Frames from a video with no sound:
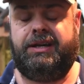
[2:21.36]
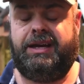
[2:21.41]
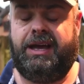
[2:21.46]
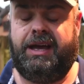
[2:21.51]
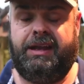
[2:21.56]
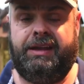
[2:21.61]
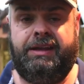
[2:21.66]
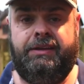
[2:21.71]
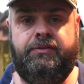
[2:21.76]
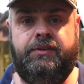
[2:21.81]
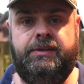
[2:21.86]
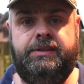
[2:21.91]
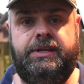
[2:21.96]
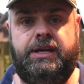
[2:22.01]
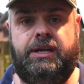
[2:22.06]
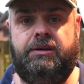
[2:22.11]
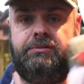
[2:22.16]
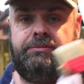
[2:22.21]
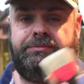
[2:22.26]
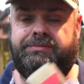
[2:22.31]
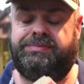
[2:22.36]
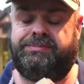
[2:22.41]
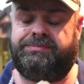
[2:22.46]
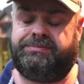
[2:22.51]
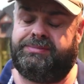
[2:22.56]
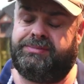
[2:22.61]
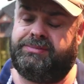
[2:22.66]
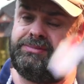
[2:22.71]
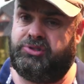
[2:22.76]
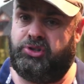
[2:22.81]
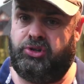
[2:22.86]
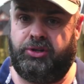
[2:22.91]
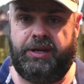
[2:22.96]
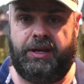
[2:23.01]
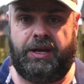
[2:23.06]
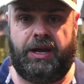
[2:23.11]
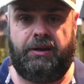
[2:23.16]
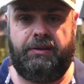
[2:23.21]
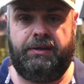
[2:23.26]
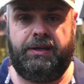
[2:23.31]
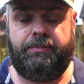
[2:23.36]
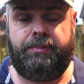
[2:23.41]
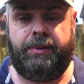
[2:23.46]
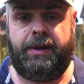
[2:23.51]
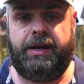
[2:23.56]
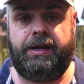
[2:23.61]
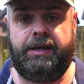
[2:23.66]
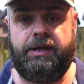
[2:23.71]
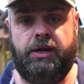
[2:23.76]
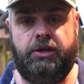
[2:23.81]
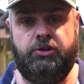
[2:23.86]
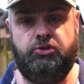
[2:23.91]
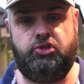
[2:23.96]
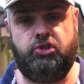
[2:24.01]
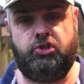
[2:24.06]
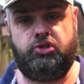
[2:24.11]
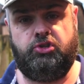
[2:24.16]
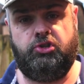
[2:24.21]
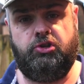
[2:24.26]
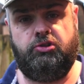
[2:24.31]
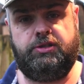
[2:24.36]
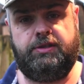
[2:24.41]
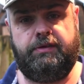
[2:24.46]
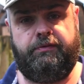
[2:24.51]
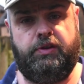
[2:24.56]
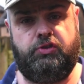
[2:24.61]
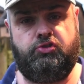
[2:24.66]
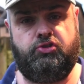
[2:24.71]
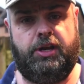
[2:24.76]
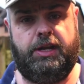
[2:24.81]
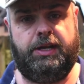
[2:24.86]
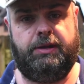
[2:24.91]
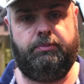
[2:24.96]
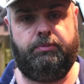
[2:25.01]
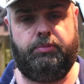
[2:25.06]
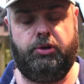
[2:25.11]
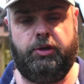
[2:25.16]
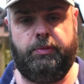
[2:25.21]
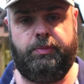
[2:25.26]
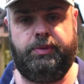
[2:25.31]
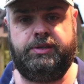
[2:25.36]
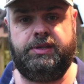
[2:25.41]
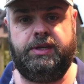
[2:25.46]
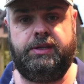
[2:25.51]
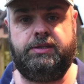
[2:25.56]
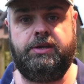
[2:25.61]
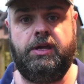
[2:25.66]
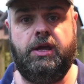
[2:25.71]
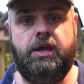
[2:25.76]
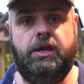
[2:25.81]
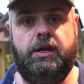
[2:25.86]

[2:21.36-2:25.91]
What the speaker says: and if in doubt, chuck it out your pack and just use it for training purposes,